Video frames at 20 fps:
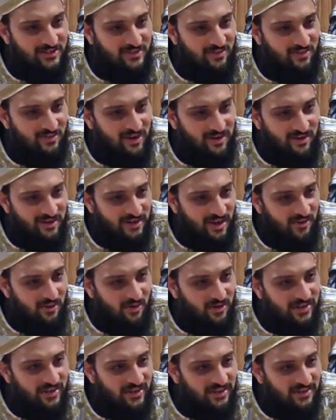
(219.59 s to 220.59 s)
somewhere and I
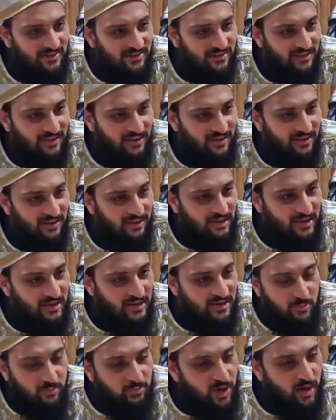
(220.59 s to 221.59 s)
want to get there.
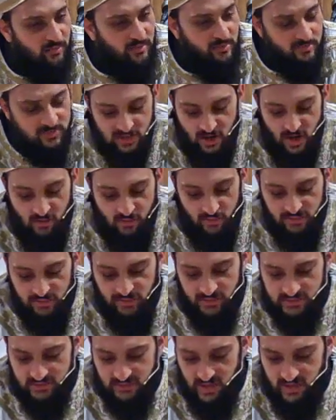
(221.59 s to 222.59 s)
The problem's not with
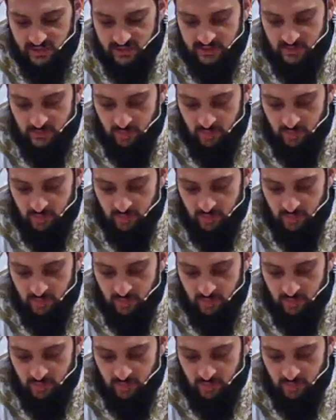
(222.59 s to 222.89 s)
the signs.